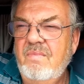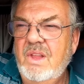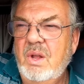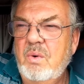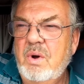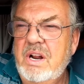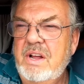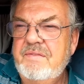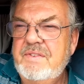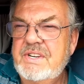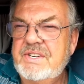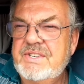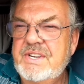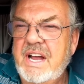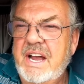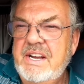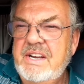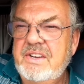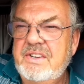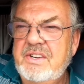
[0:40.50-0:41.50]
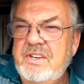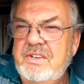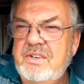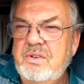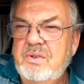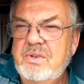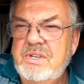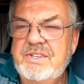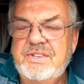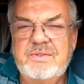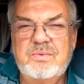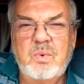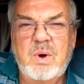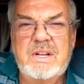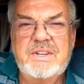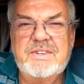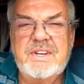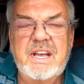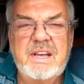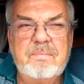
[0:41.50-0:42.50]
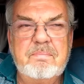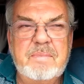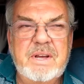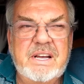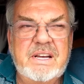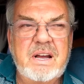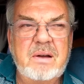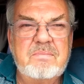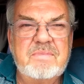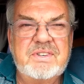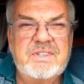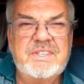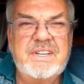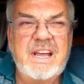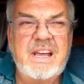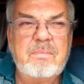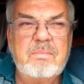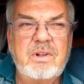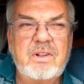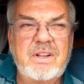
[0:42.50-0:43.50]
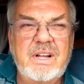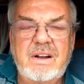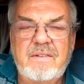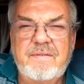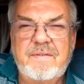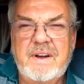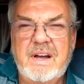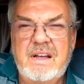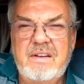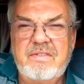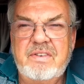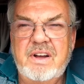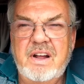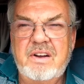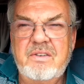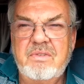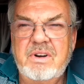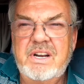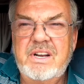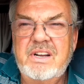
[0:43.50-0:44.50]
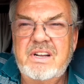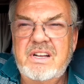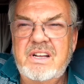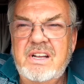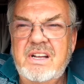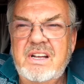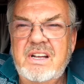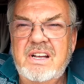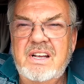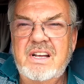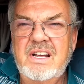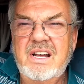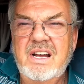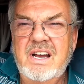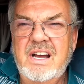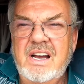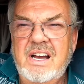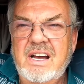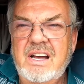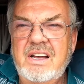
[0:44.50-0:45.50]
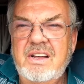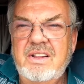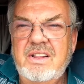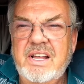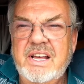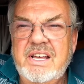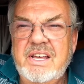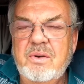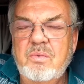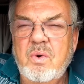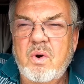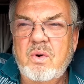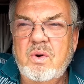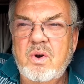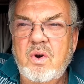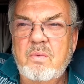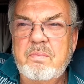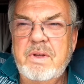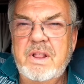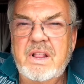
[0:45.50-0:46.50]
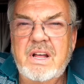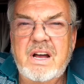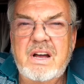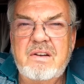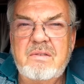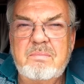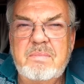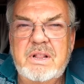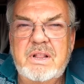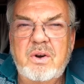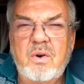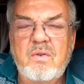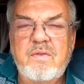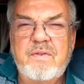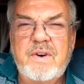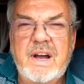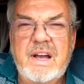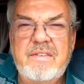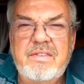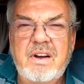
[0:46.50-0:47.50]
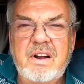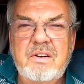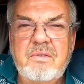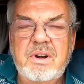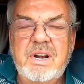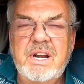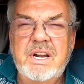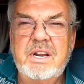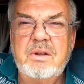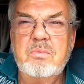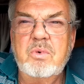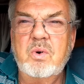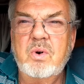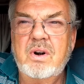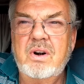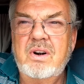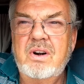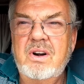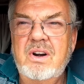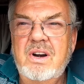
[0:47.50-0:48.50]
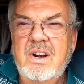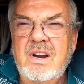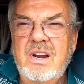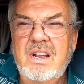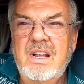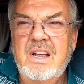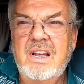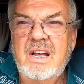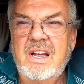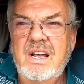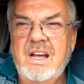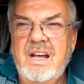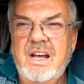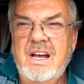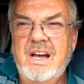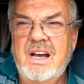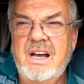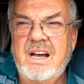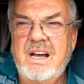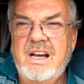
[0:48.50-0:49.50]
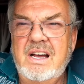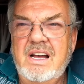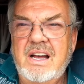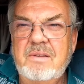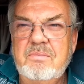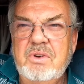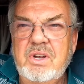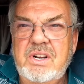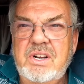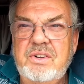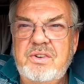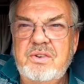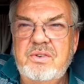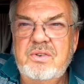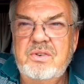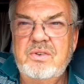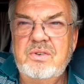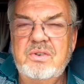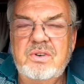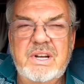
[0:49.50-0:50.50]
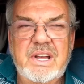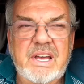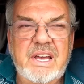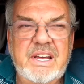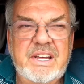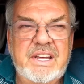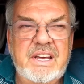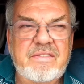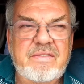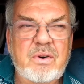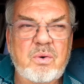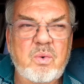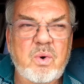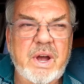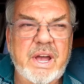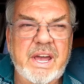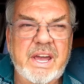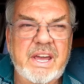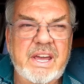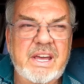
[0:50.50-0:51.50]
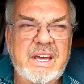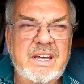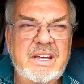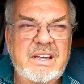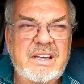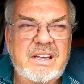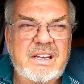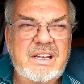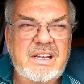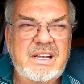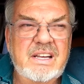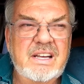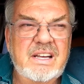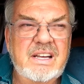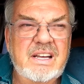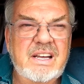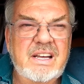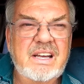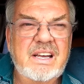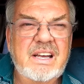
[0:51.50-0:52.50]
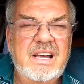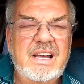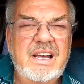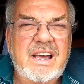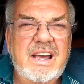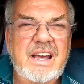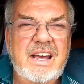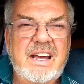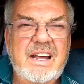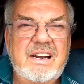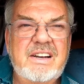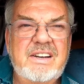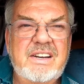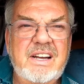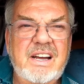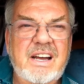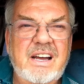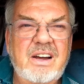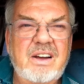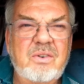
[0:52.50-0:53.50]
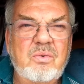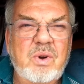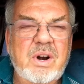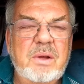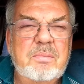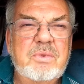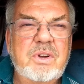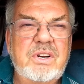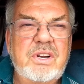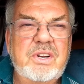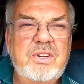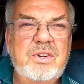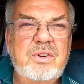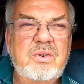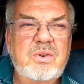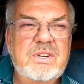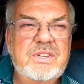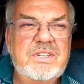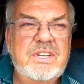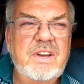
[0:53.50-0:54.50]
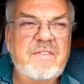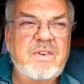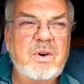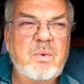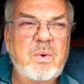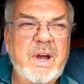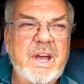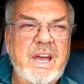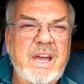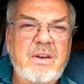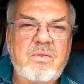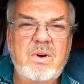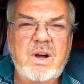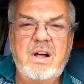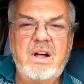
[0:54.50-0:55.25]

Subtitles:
What I've decided to do is, once I become stable at 500, like it won't go below 500 anymore, I'm going to do a giveaway. And what I'm going to do is give away